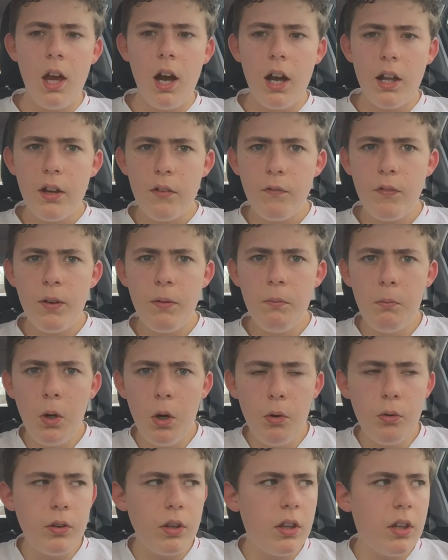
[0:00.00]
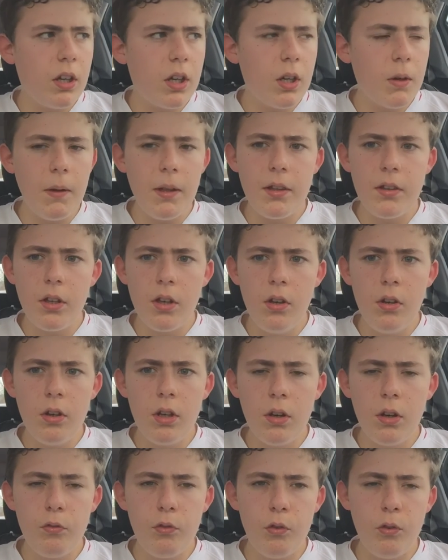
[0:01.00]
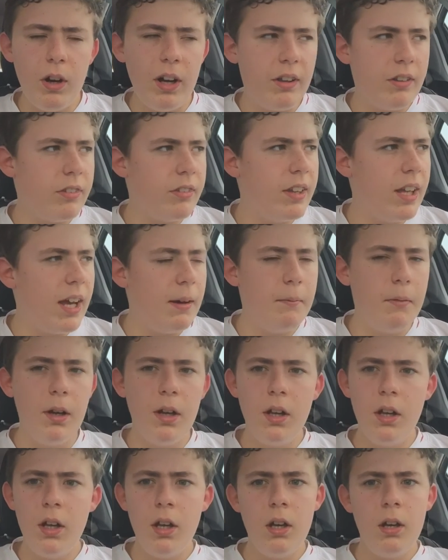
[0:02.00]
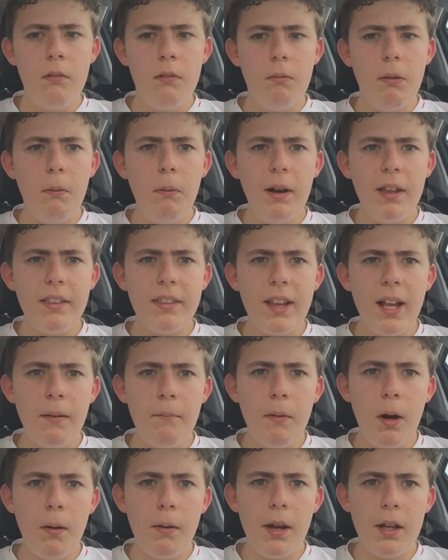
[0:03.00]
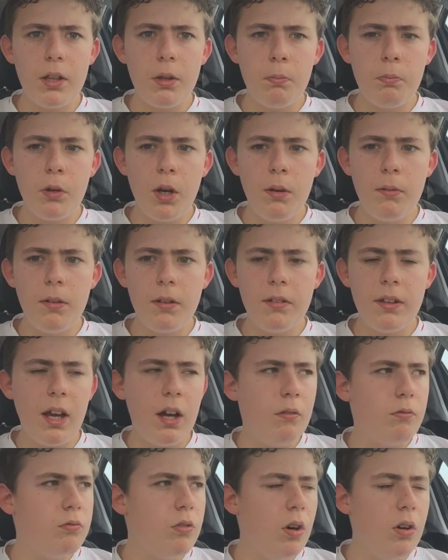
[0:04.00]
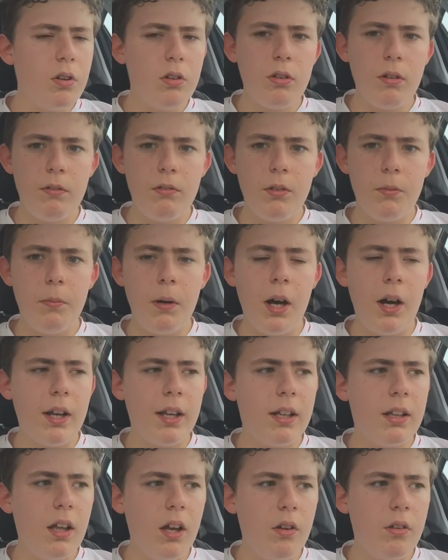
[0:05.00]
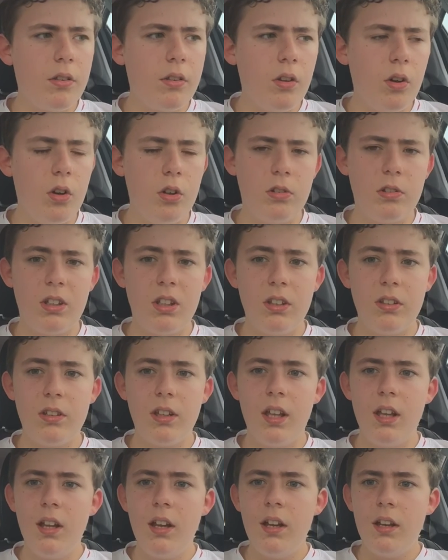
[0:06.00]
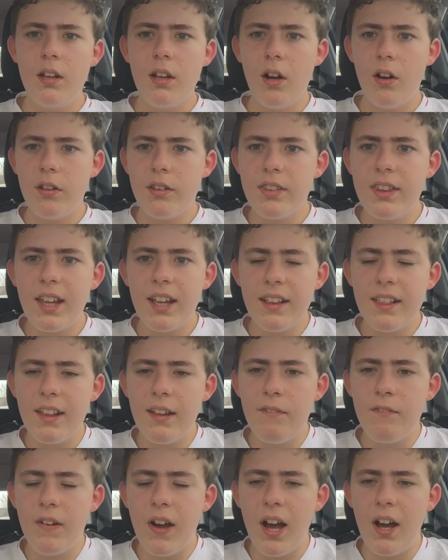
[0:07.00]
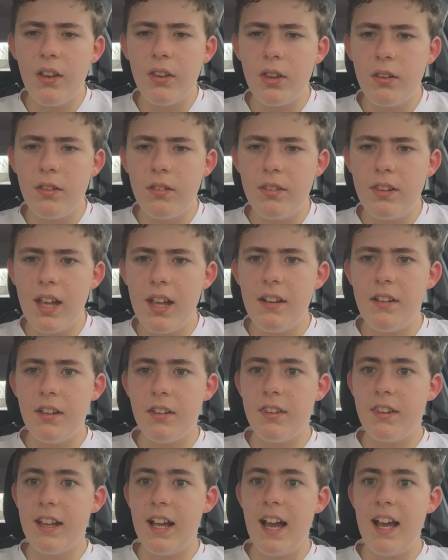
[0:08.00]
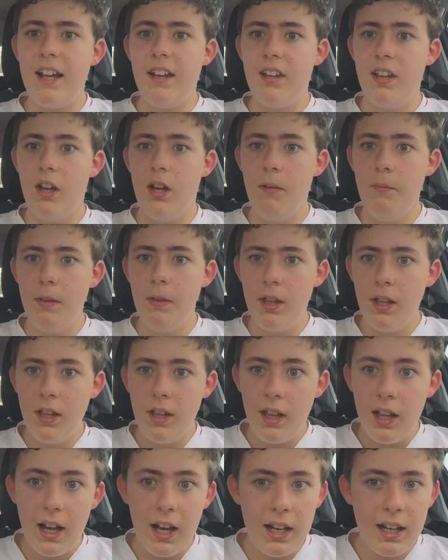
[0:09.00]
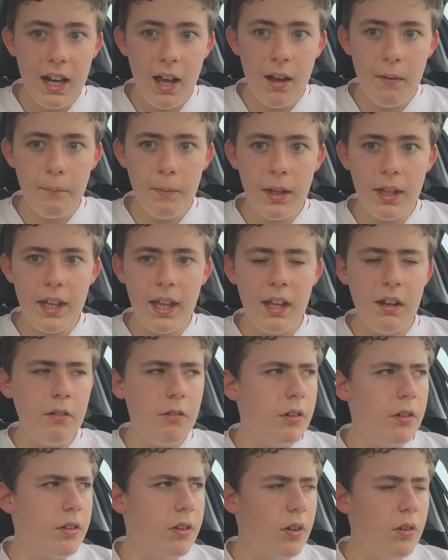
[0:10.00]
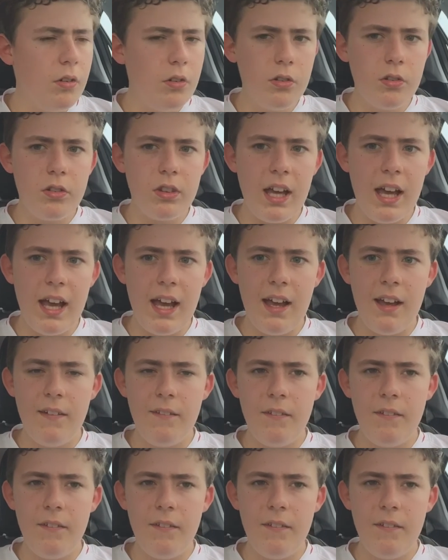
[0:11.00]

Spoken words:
I don't think Wolves are just going to be too good for West Ham. But West Ham might be able to prove themselves wrong to everyone behind closed doors because they got a 60,000 seater stadium and they haven't been getting the results there.